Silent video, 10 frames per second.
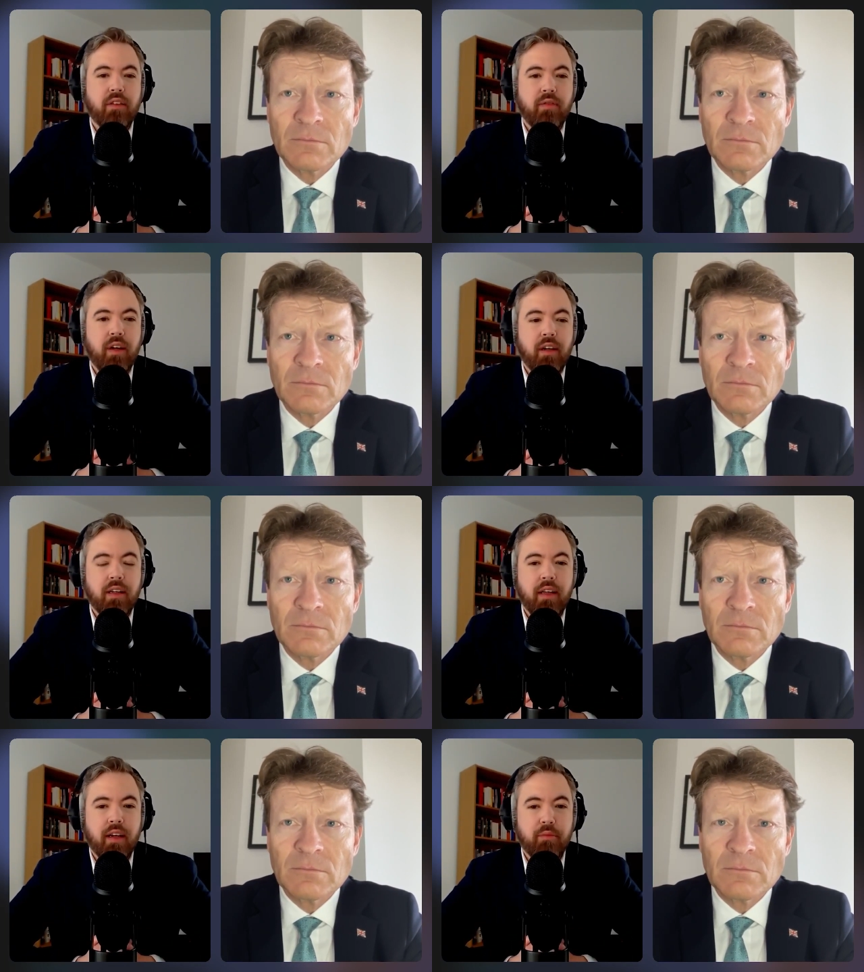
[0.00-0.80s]
Speaker 1: of
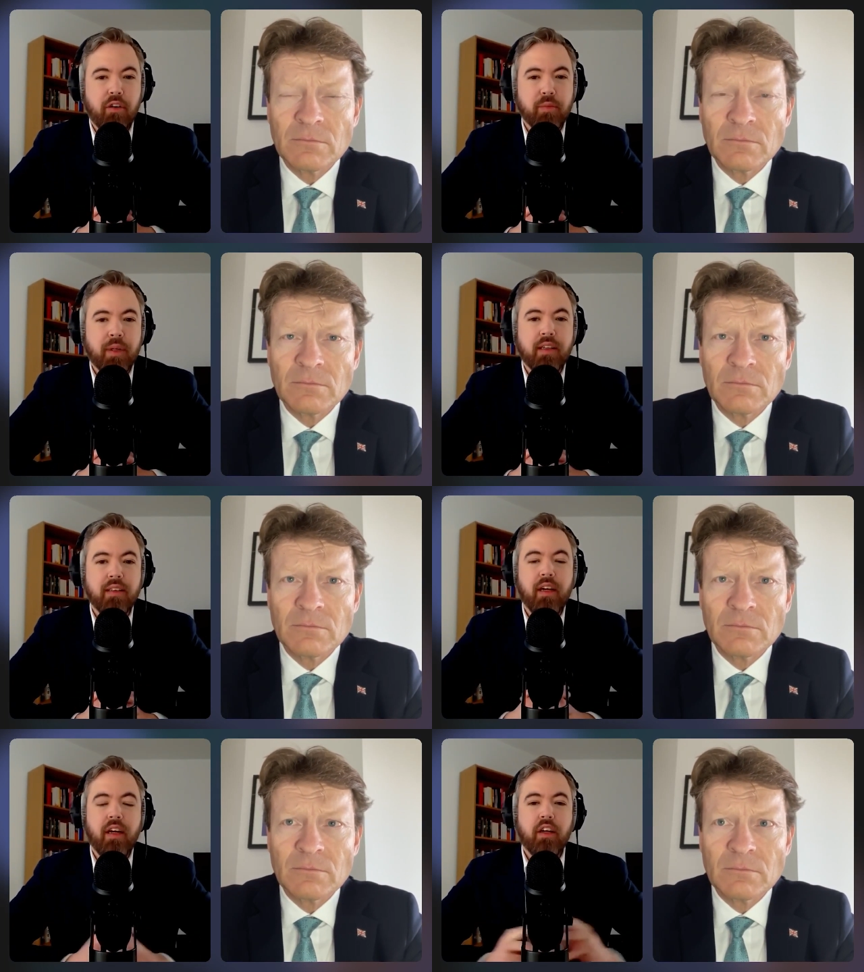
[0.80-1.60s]
hardline approach, because
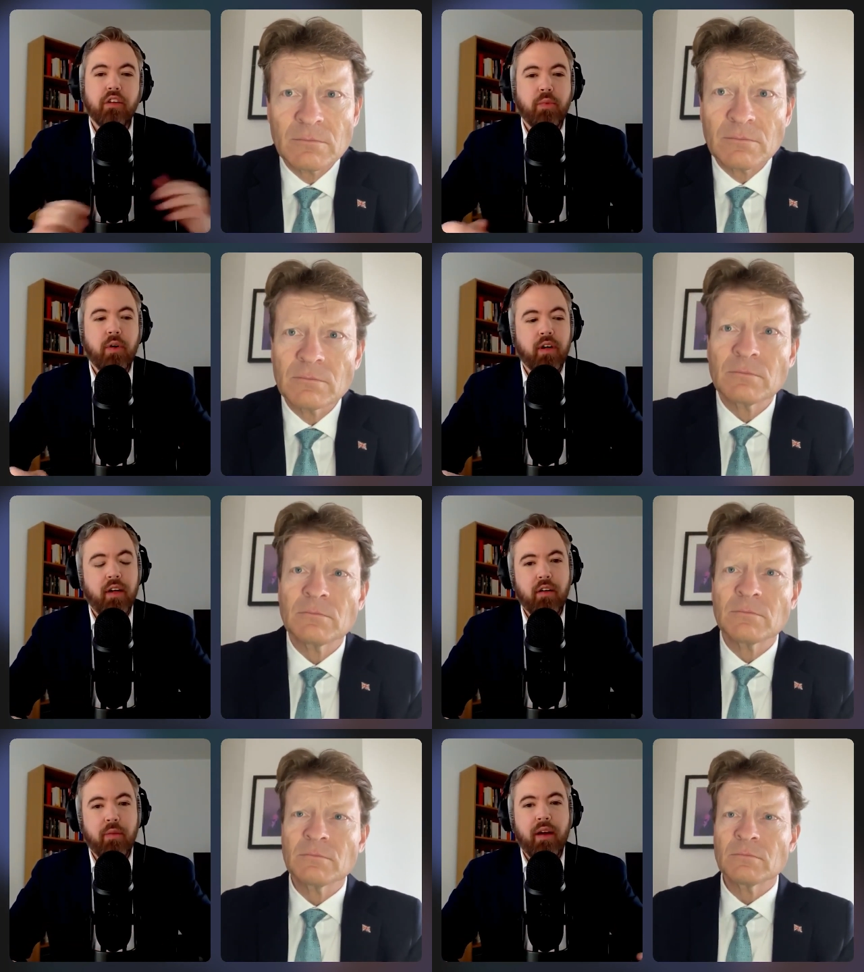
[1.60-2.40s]
you spoke
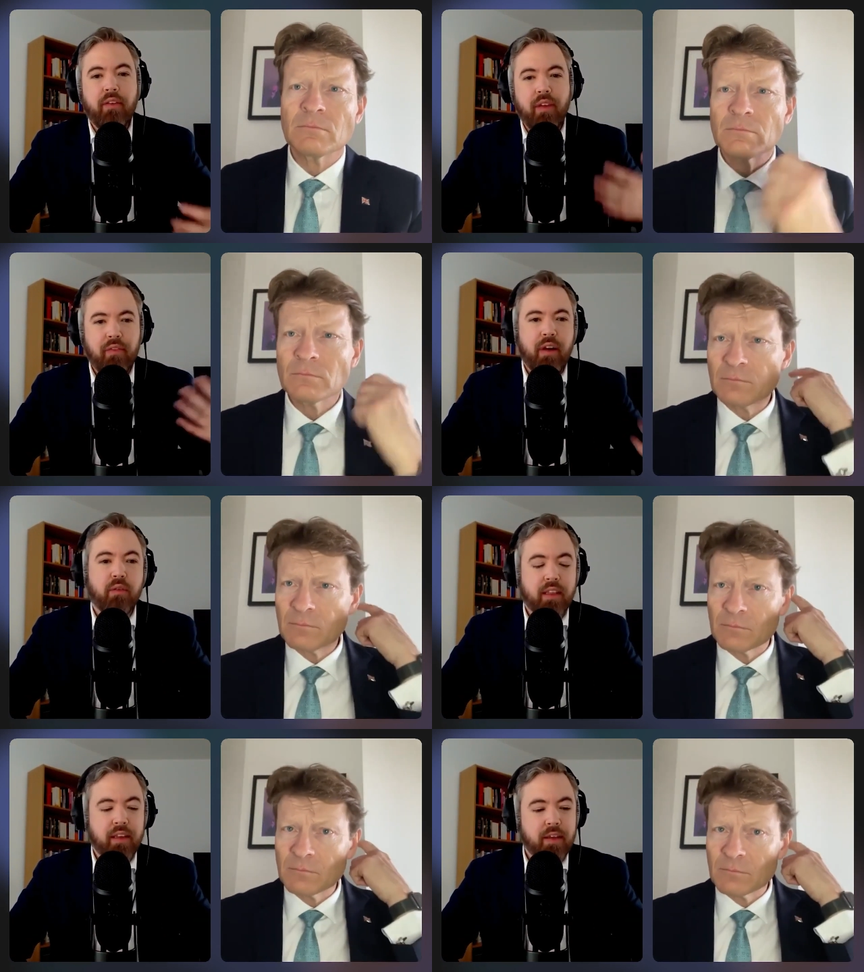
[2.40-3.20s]
earlier about if, if I
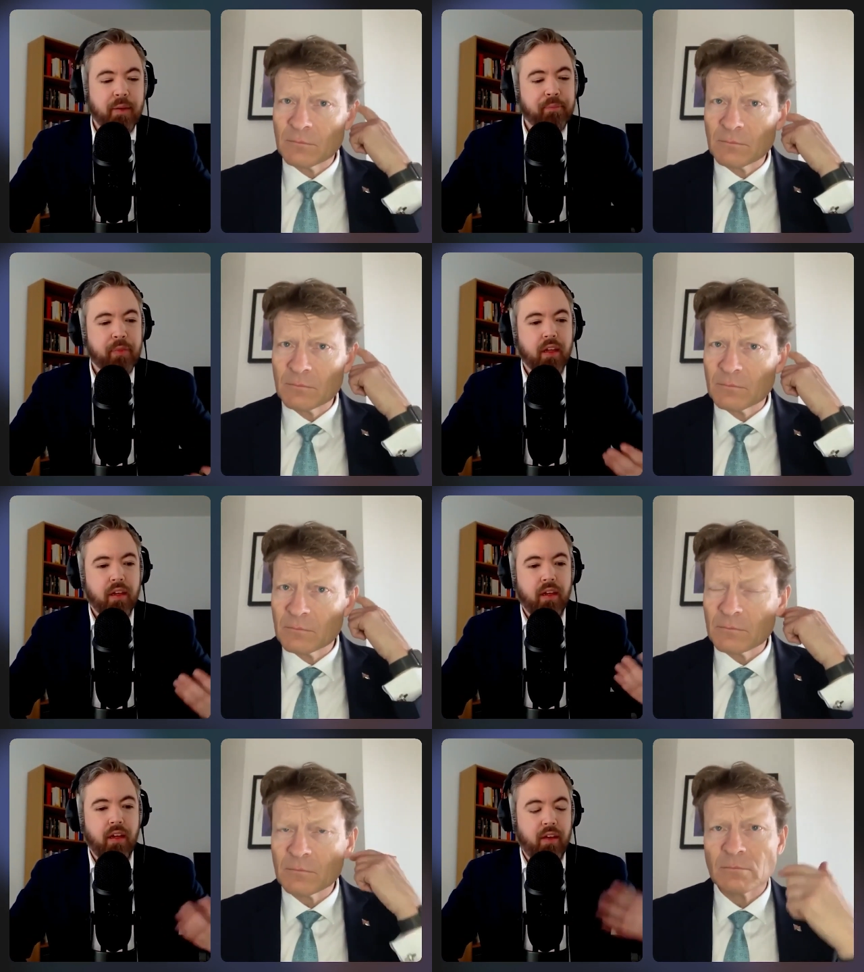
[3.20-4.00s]
was in the,
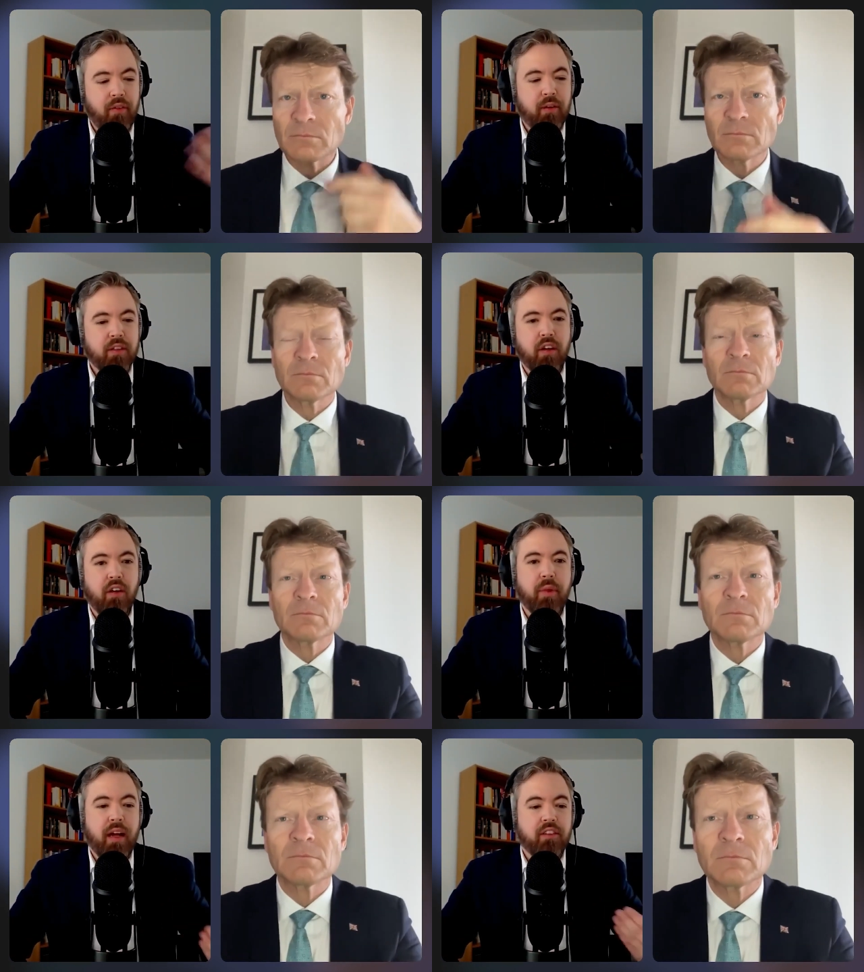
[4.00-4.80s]
if I was in
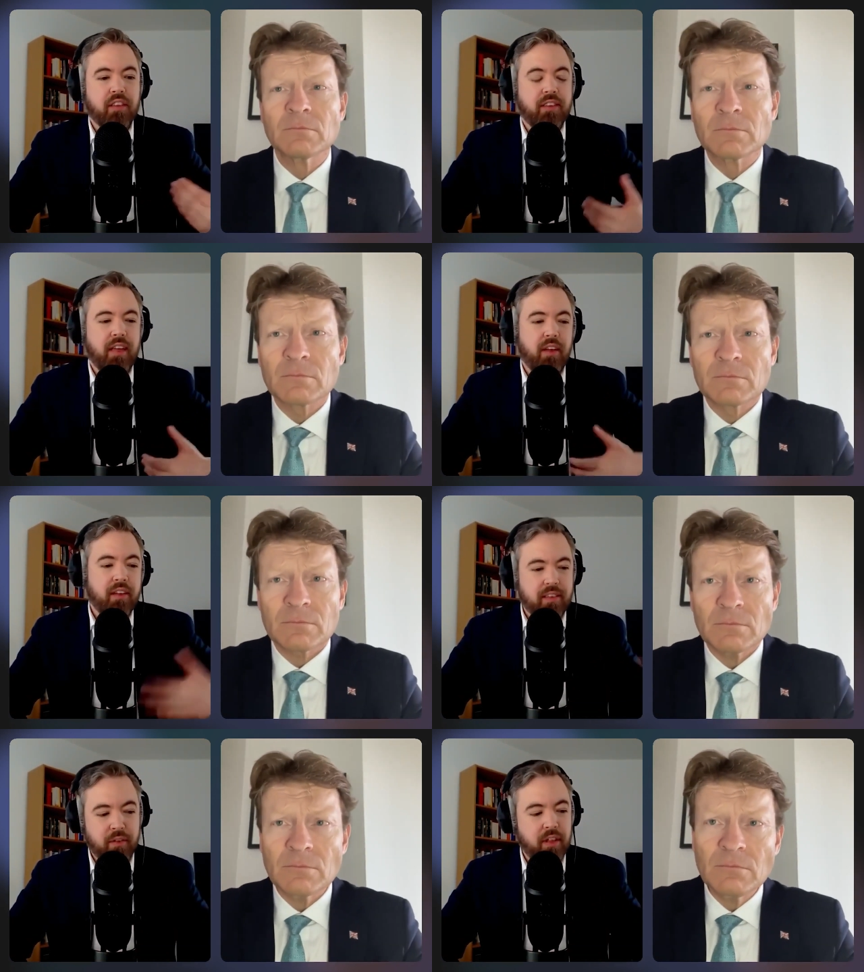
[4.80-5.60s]
government, I'd just tell the
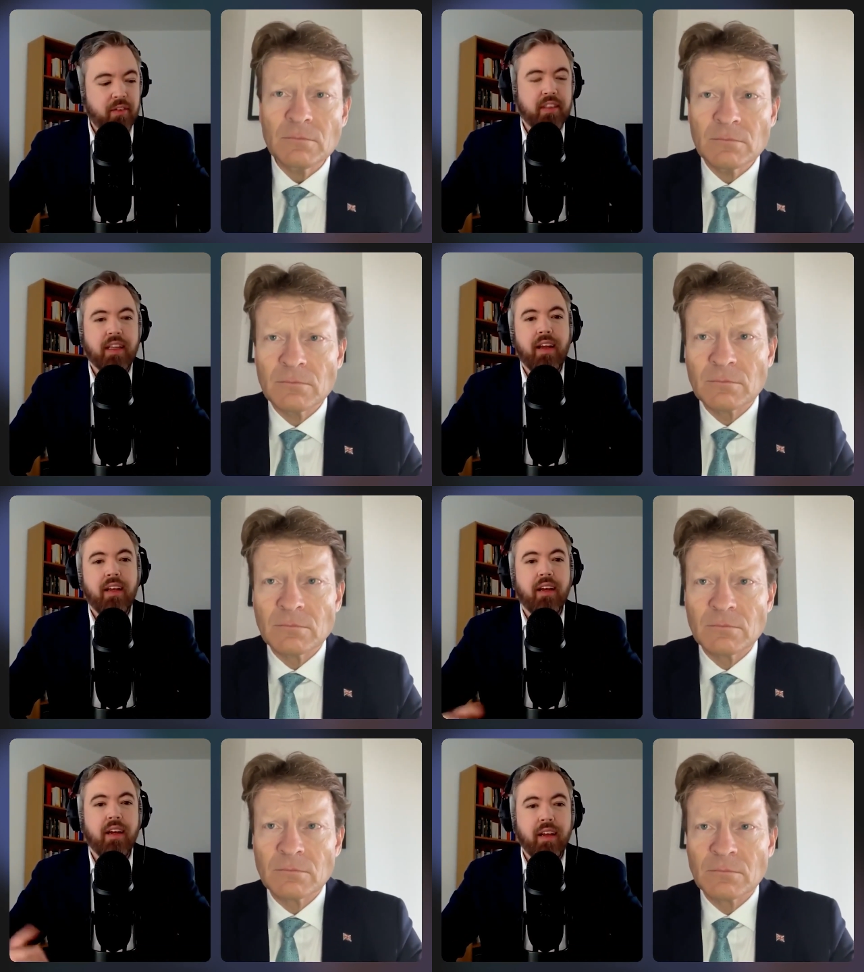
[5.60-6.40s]
civil service to get in
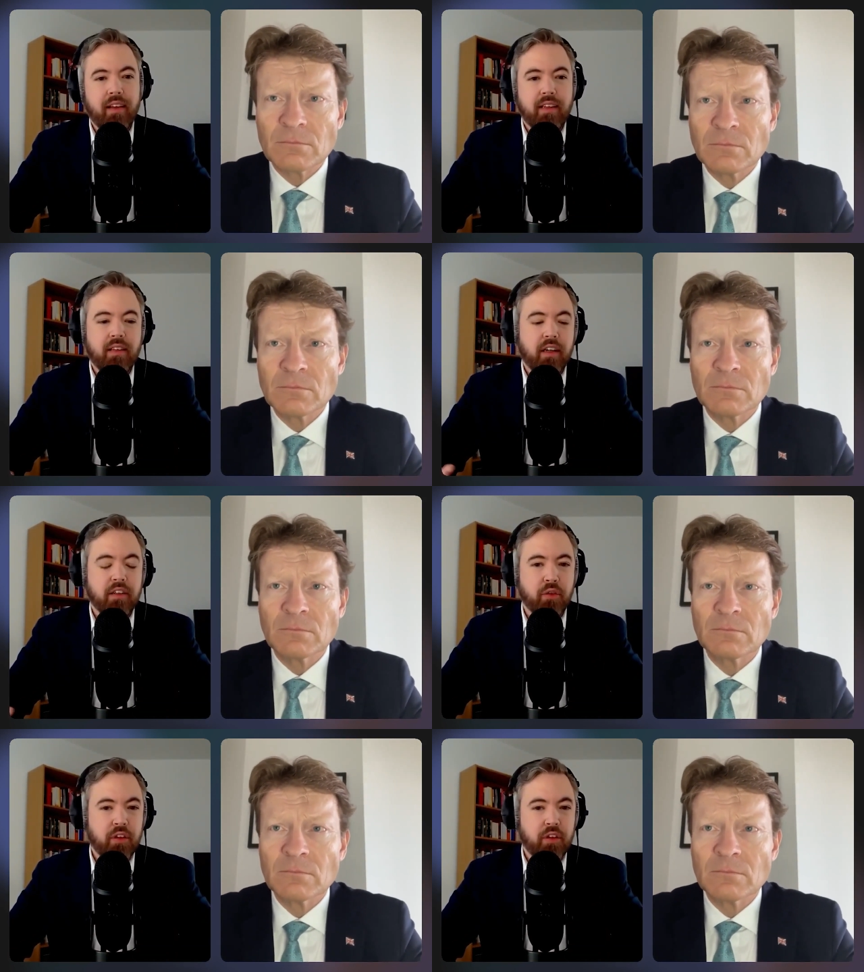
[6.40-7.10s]
line, hit these targets, or you're